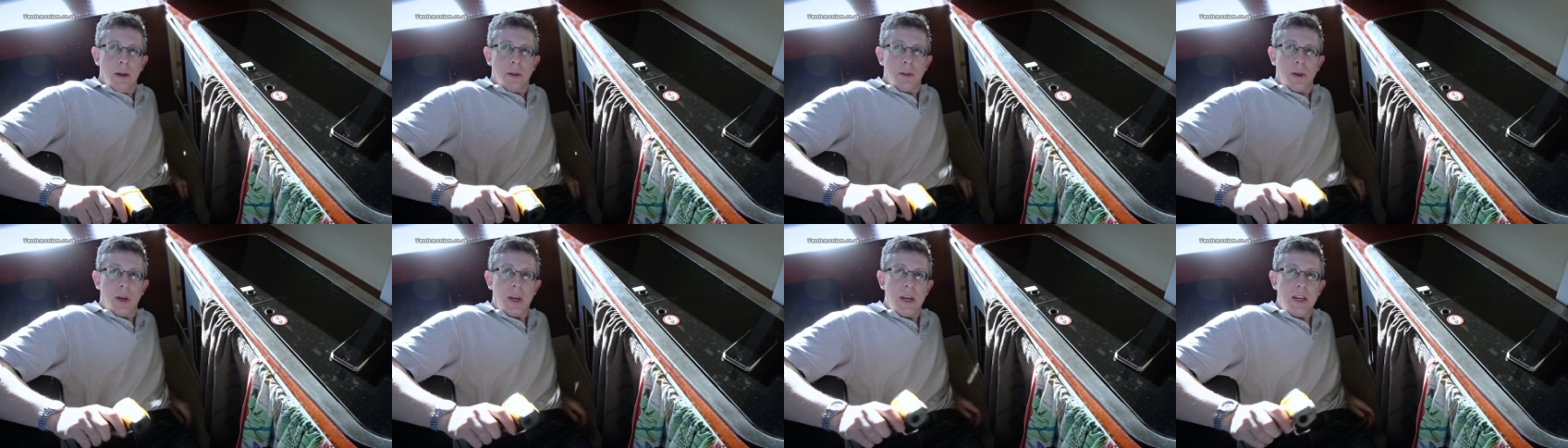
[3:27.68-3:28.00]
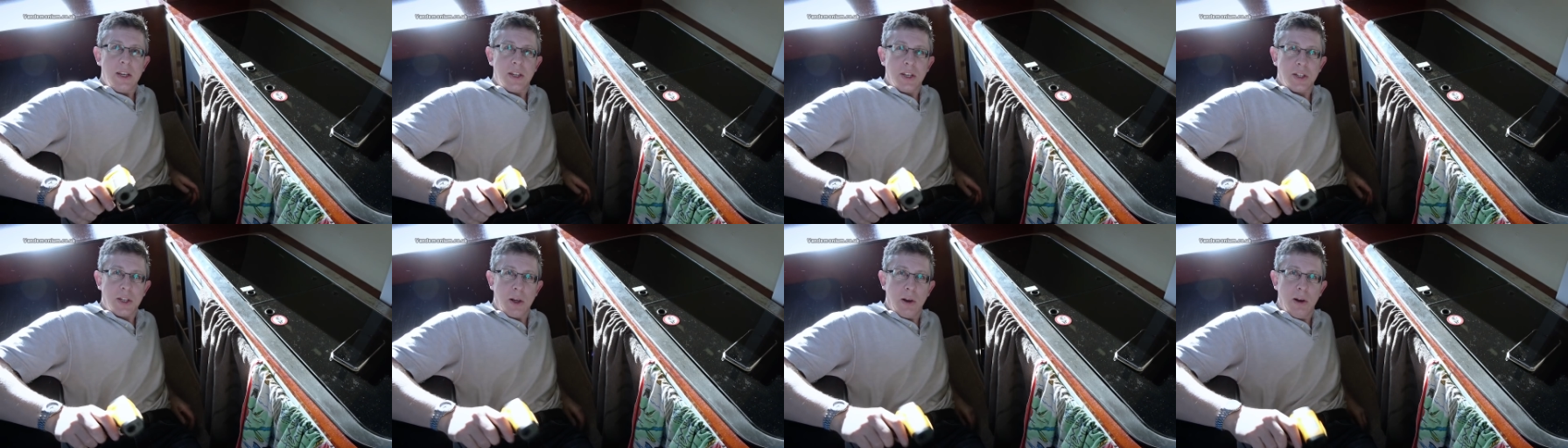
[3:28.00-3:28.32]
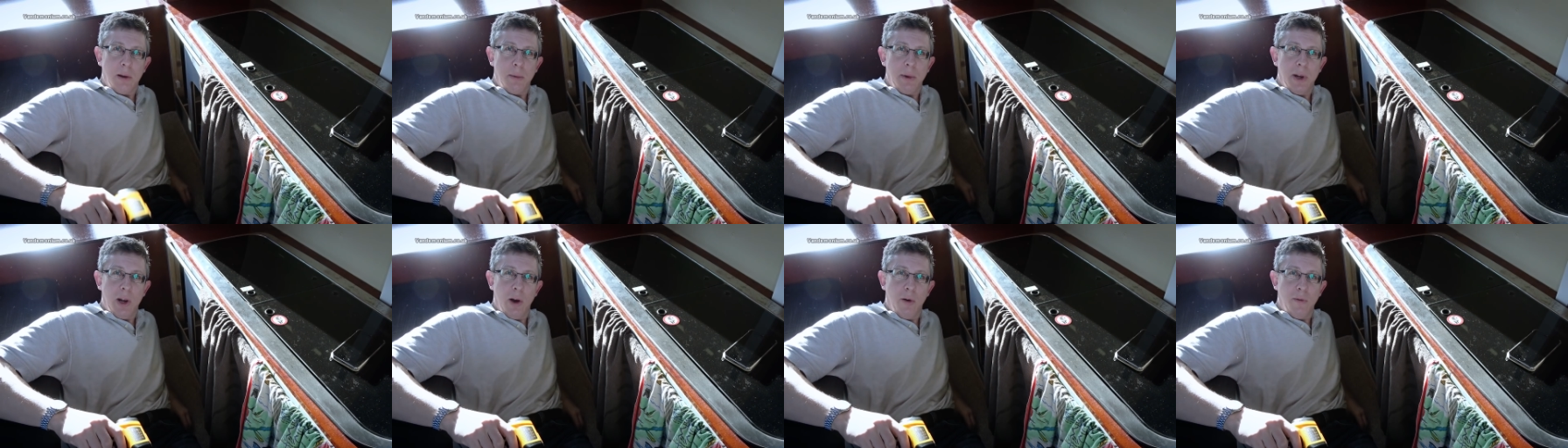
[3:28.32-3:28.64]
The heater's
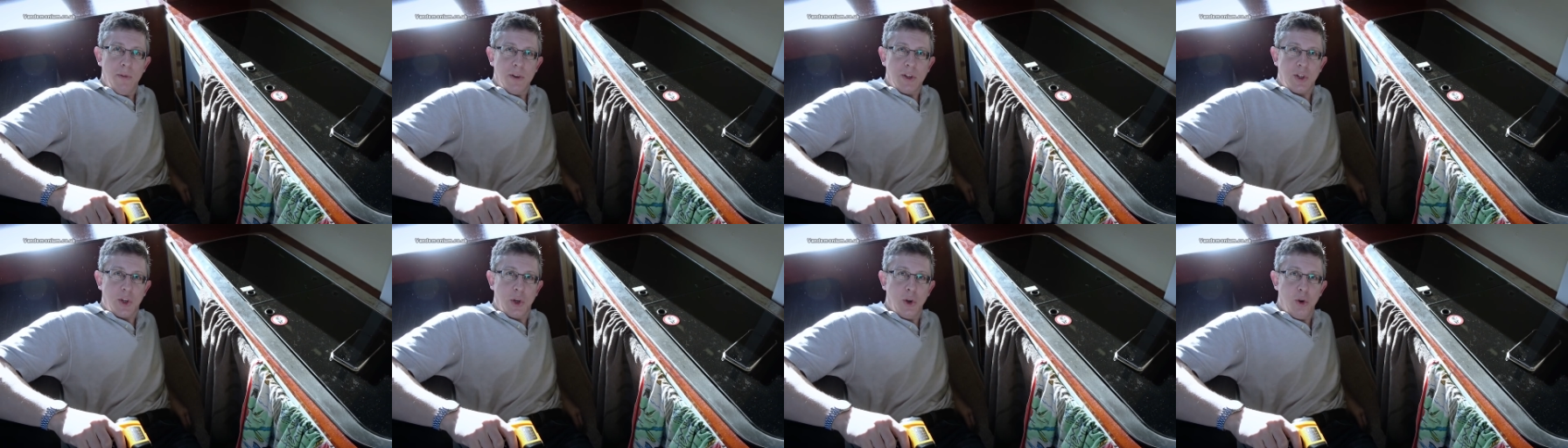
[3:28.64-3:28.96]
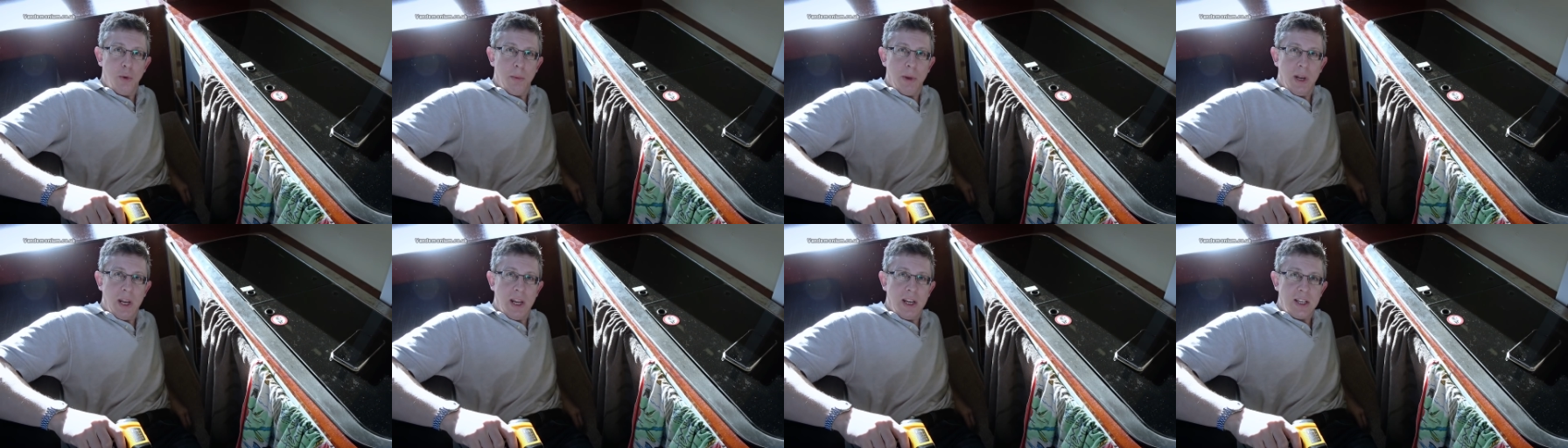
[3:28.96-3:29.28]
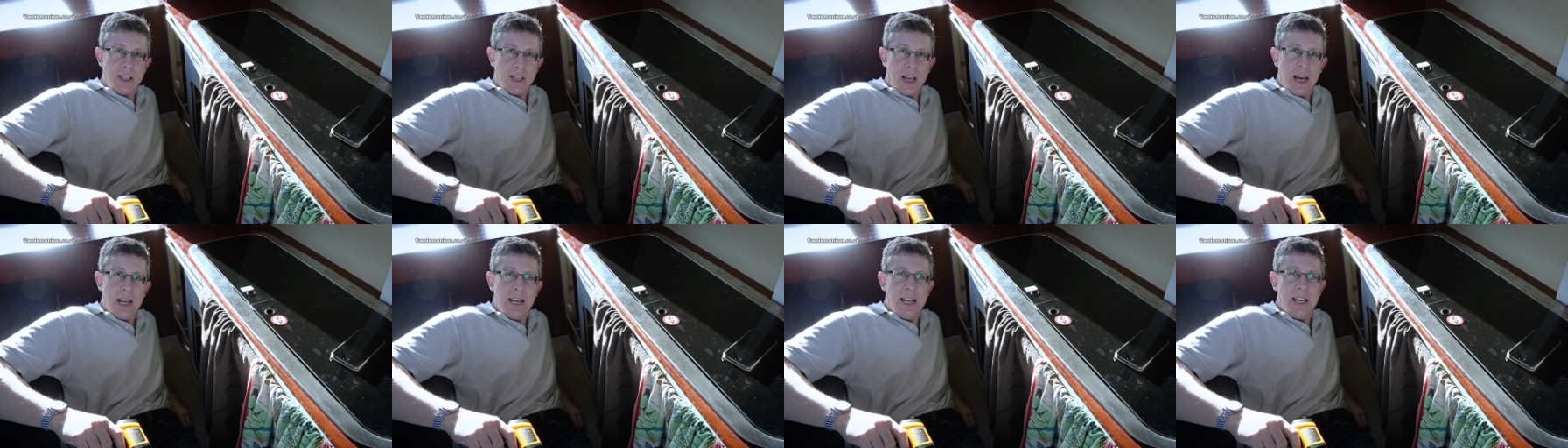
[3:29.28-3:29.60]
only been on for two
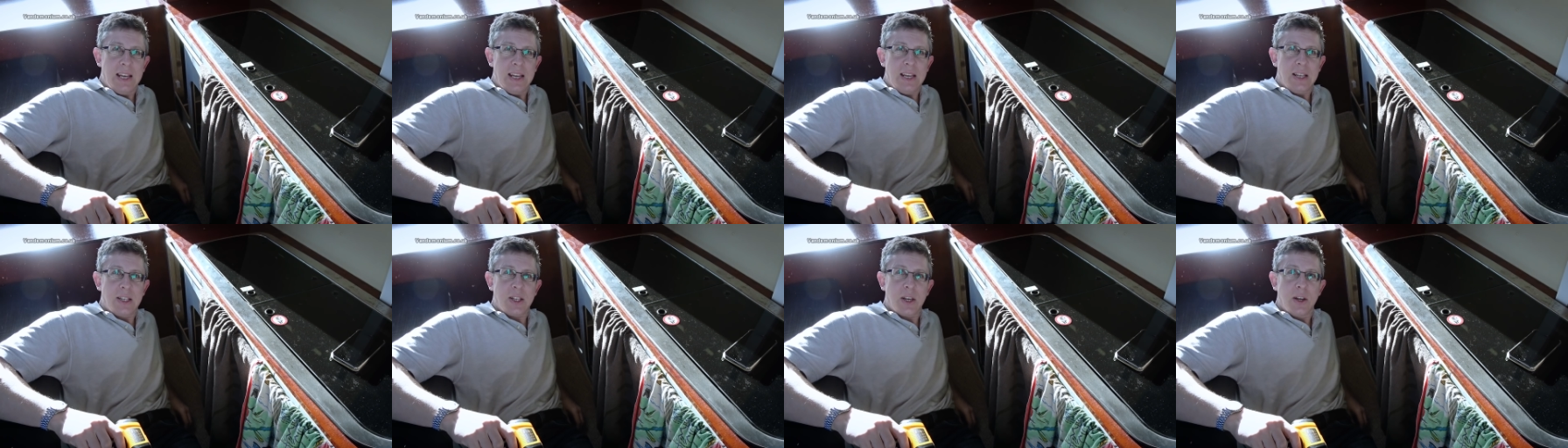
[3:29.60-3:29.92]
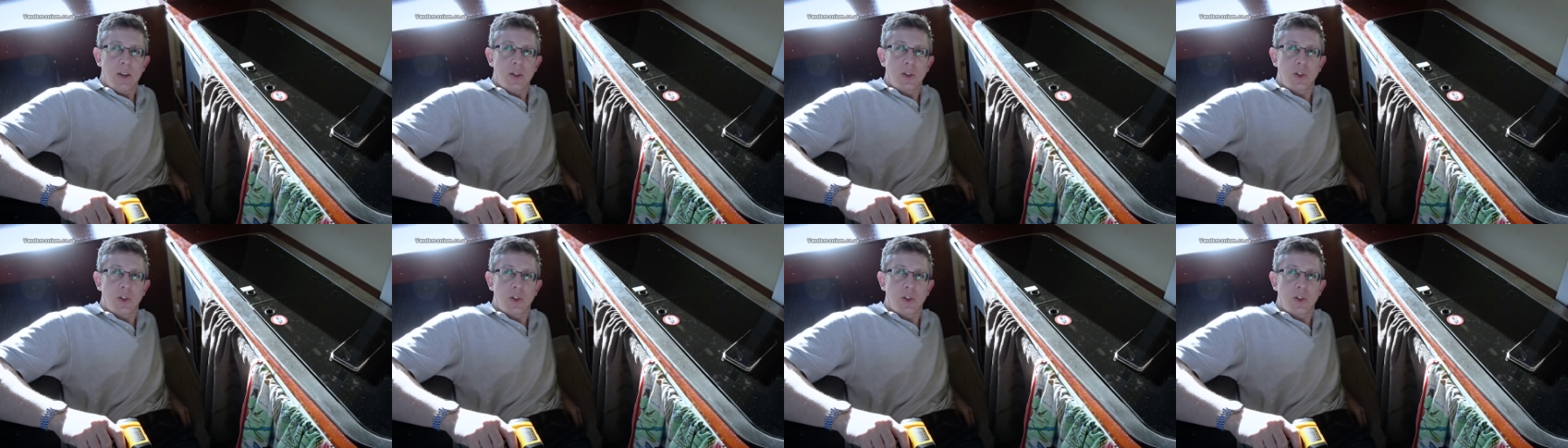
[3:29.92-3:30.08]
minutes and it is